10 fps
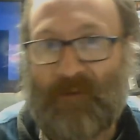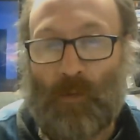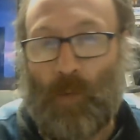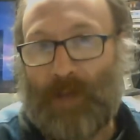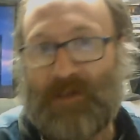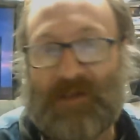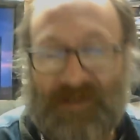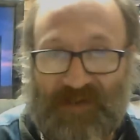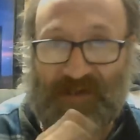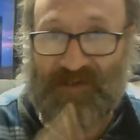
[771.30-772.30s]
ever
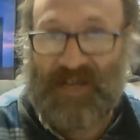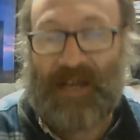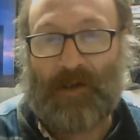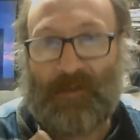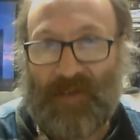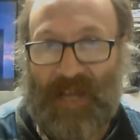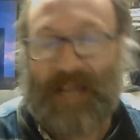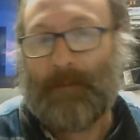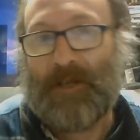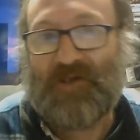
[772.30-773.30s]
witnessed the sound of a
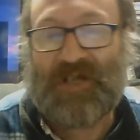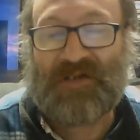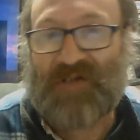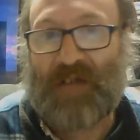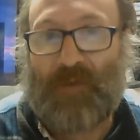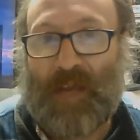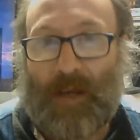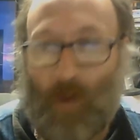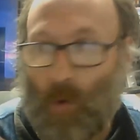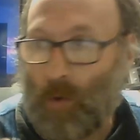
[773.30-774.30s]
Nagamichi cassette
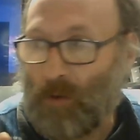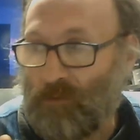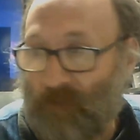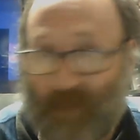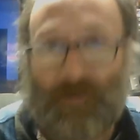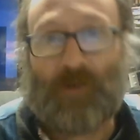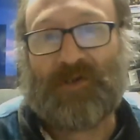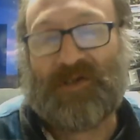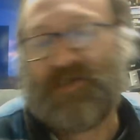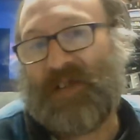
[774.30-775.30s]
deck or a
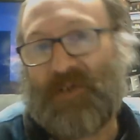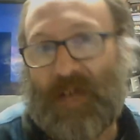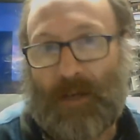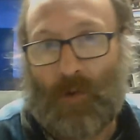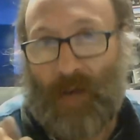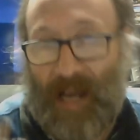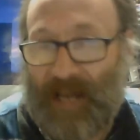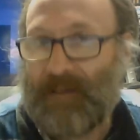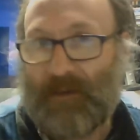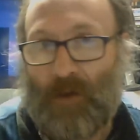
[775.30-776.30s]
Revox cassette deck or
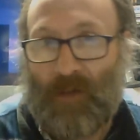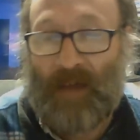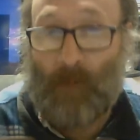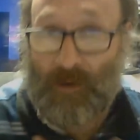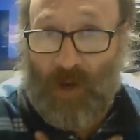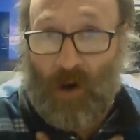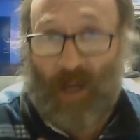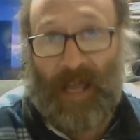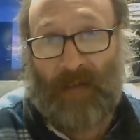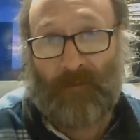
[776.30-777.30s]
anything like that, which
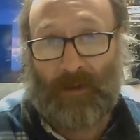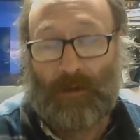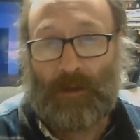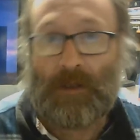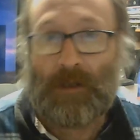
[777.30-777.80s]
I have.